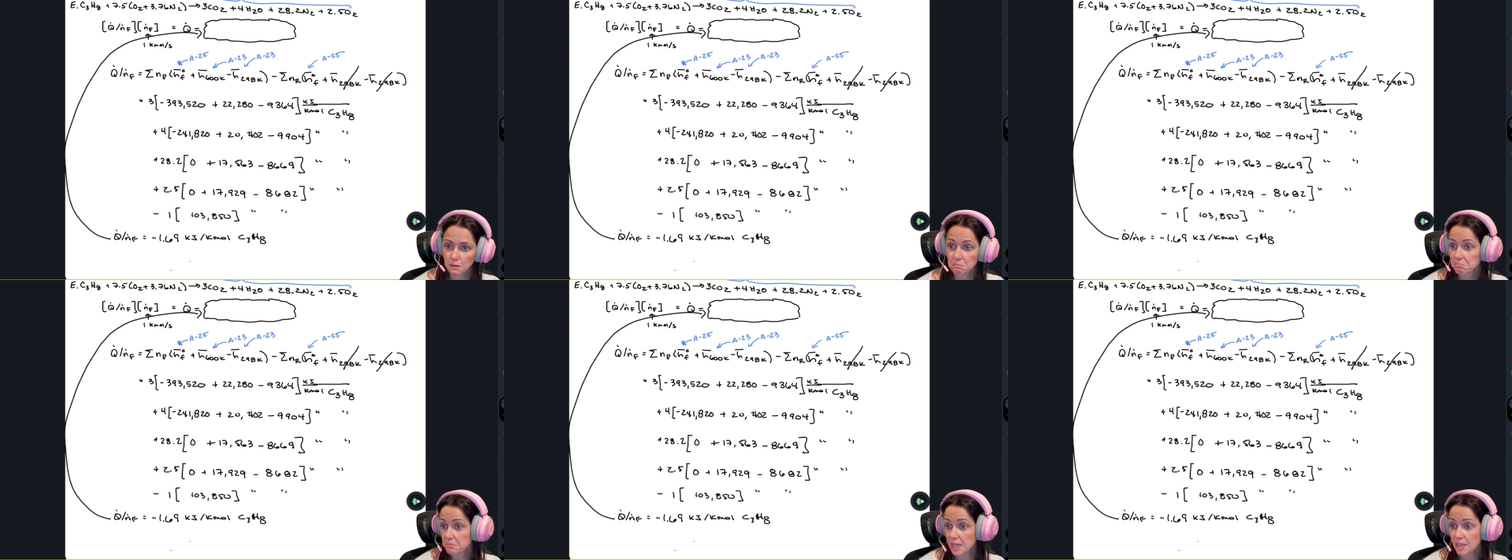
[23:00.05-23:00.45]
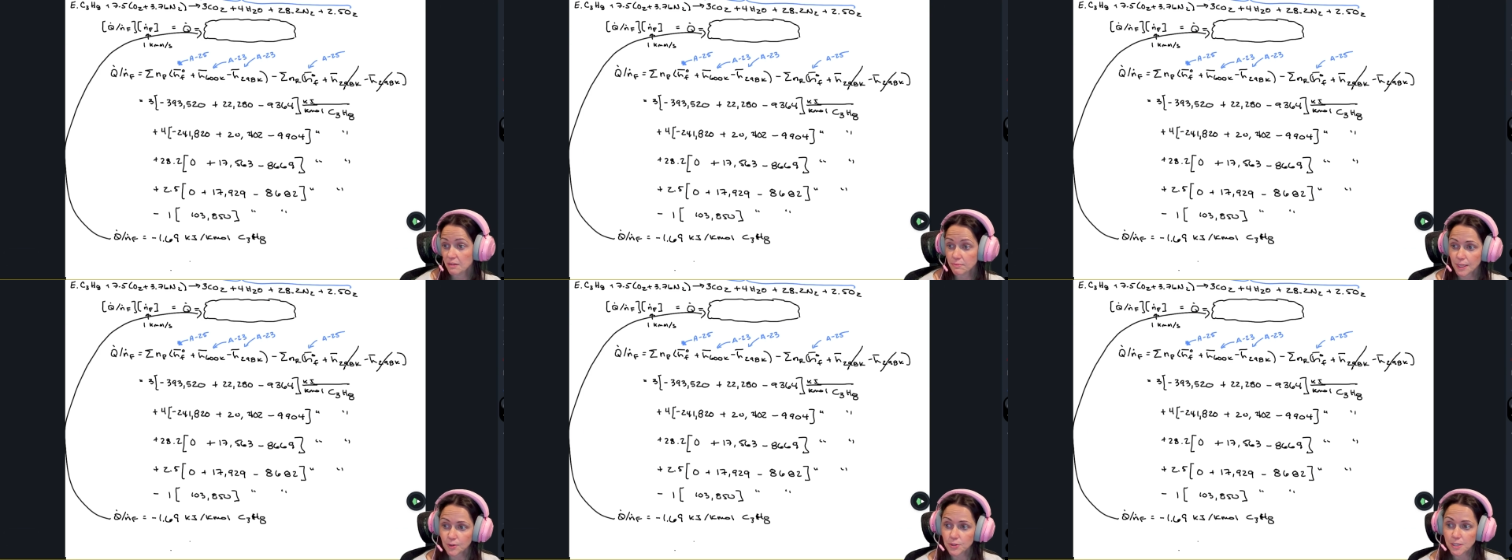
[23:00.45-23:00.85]
Yeah, that
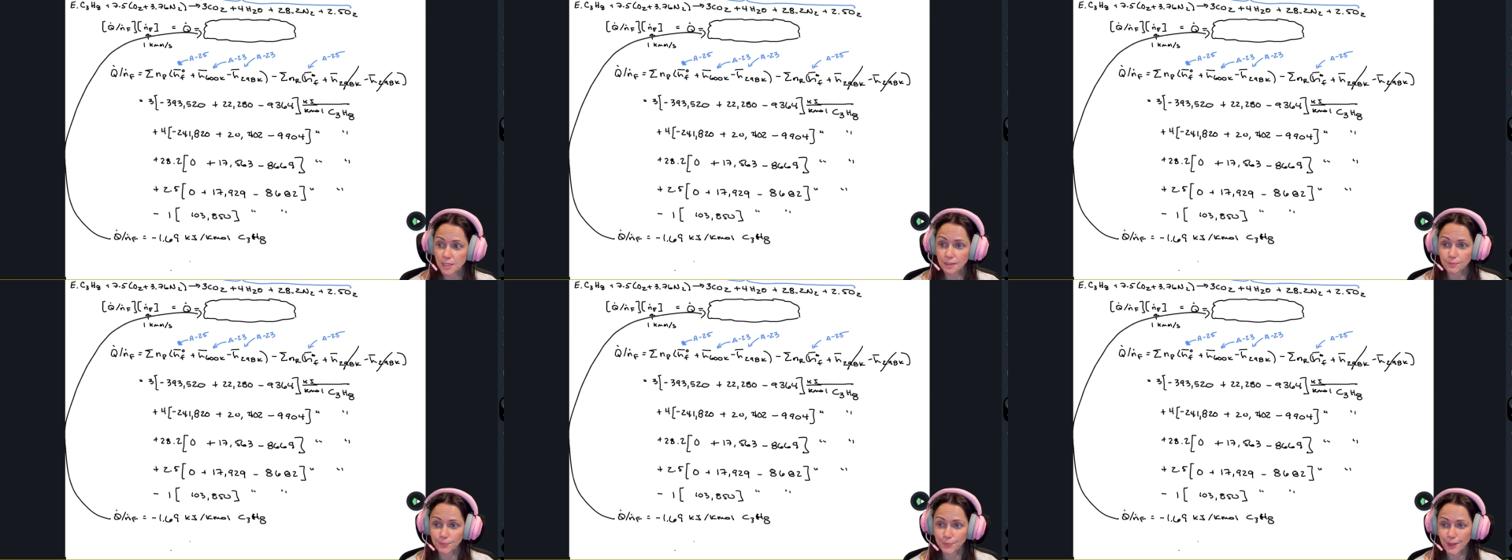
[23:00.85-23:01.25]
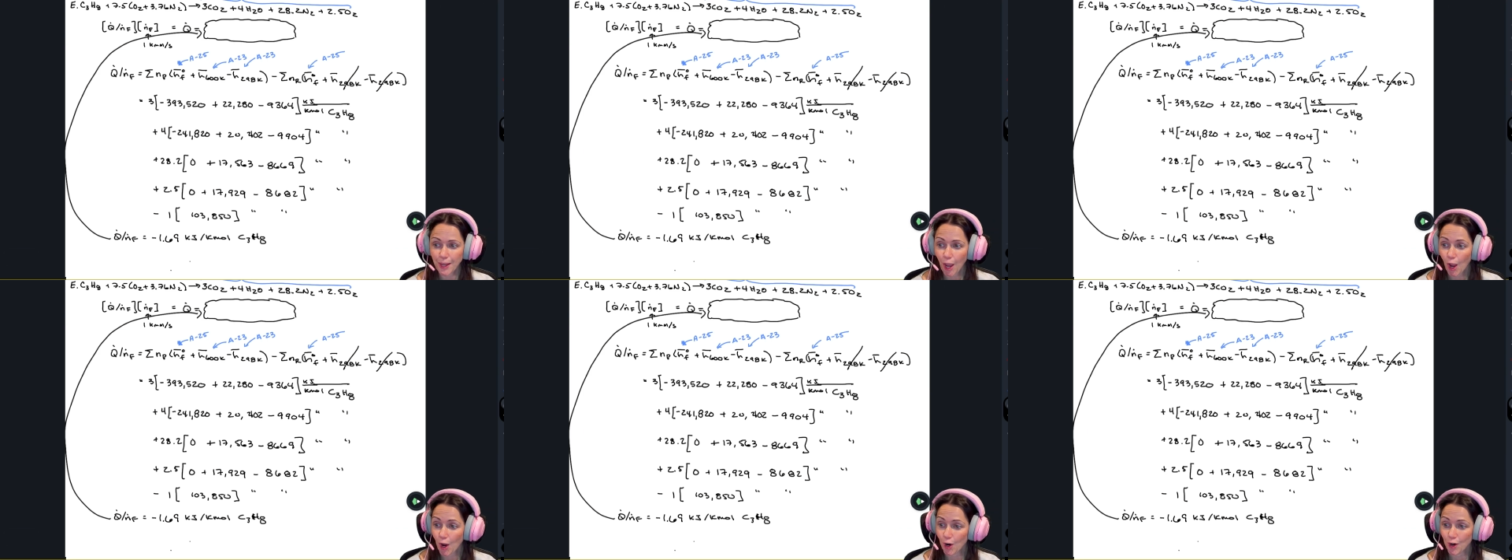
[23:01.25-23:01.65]
was it.
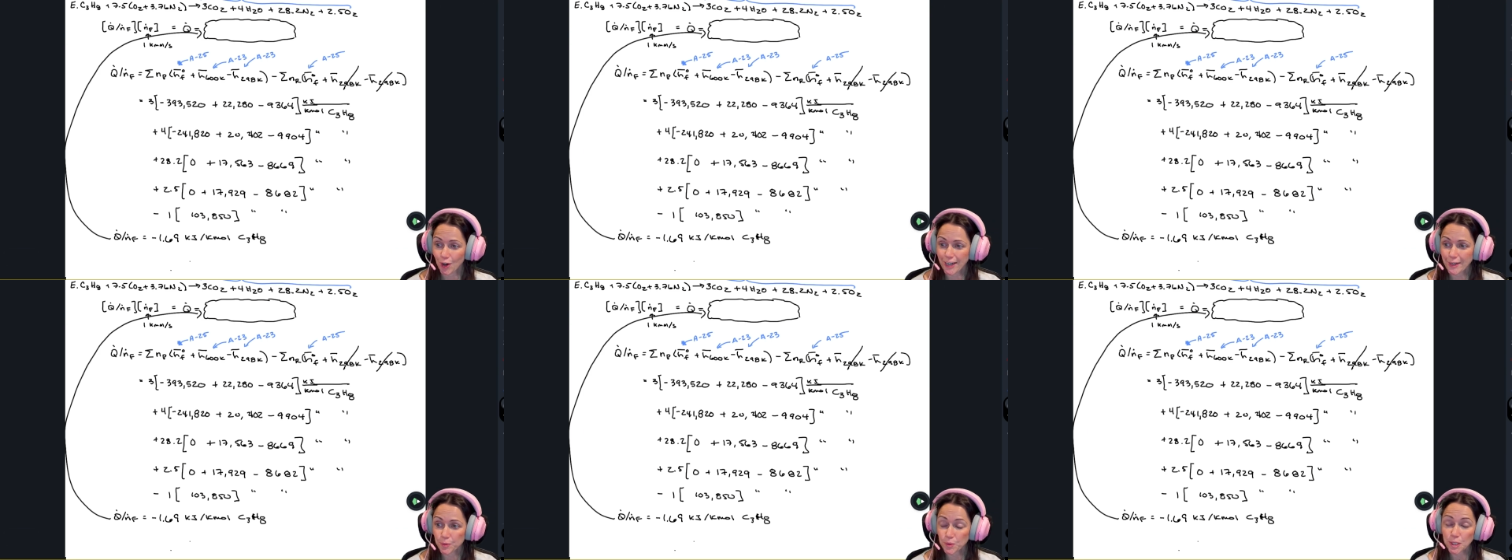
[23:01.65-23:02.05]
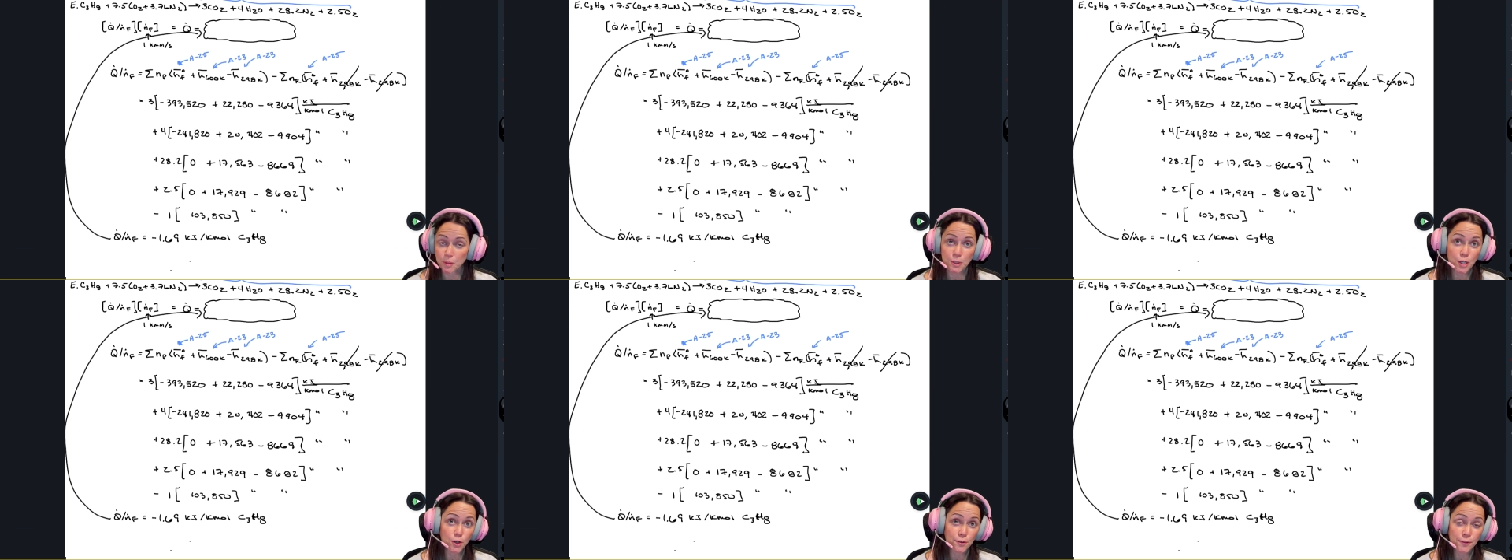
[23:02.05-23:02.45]
All right. Well, let me know
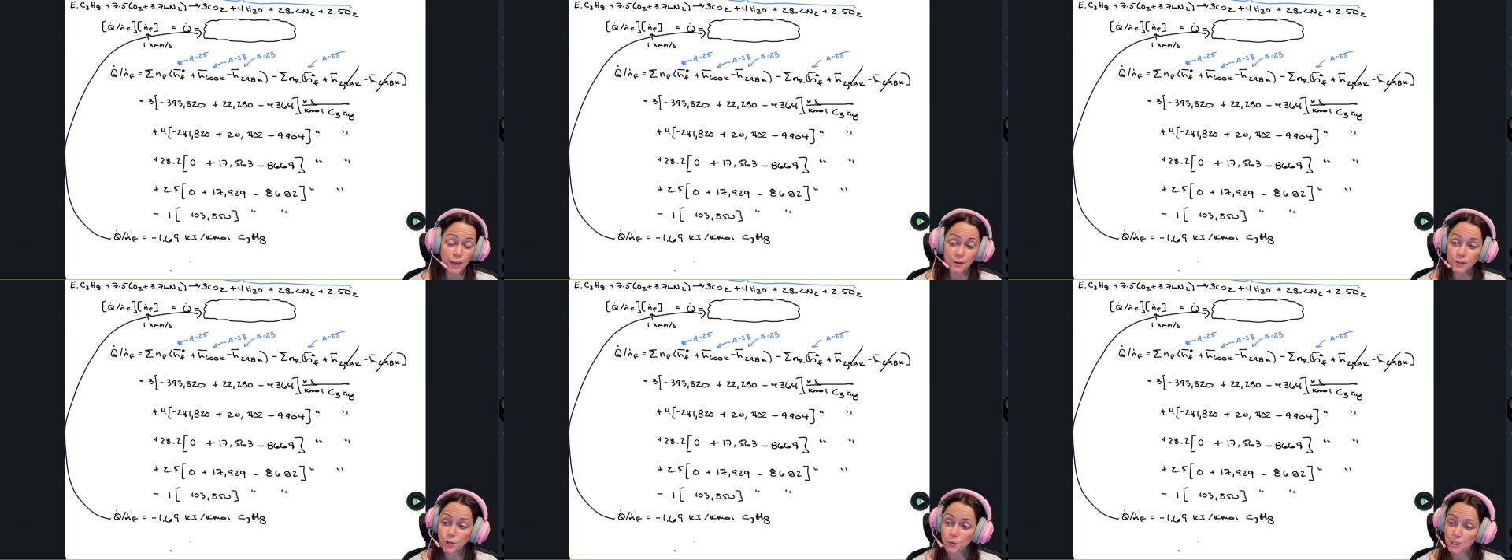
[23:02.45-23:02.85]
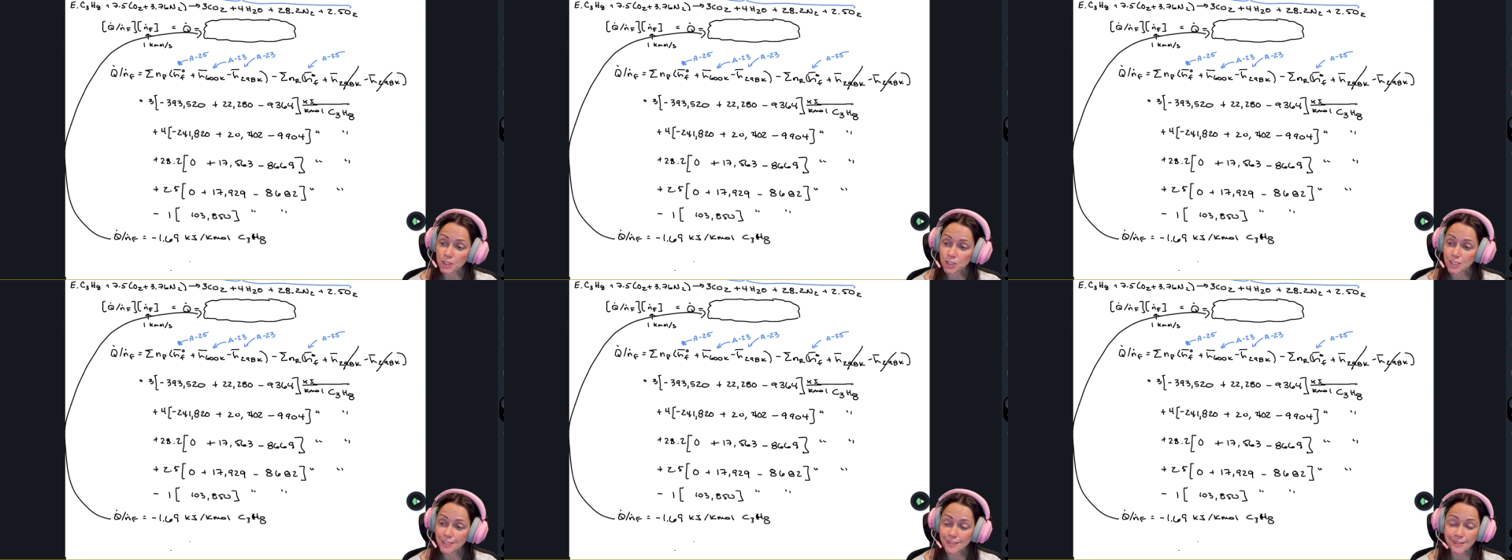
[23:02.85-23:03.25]
if you have any
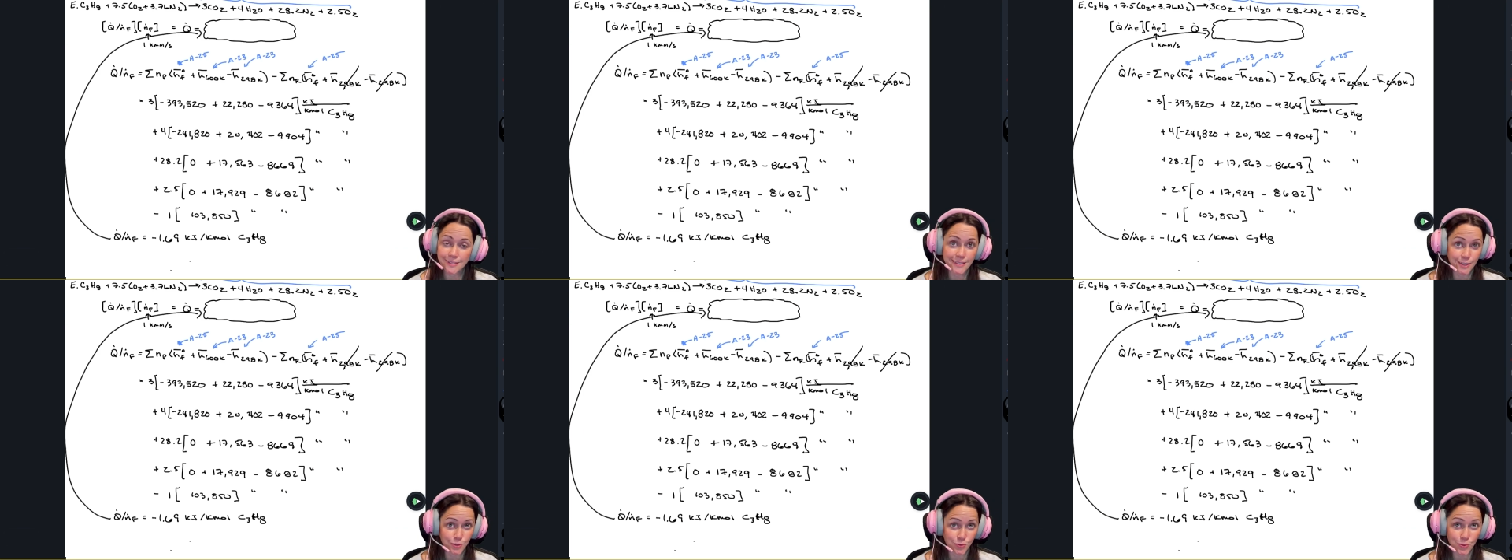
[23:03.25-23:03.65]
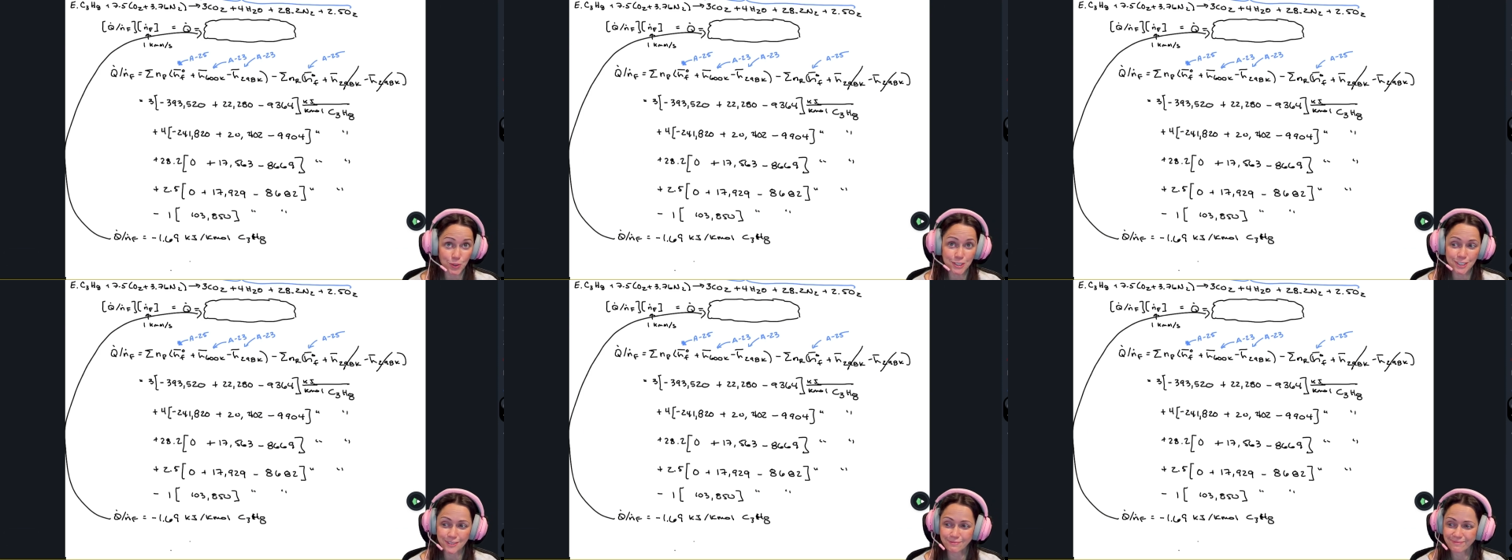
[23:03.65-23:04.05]
questions. Thanks for watching.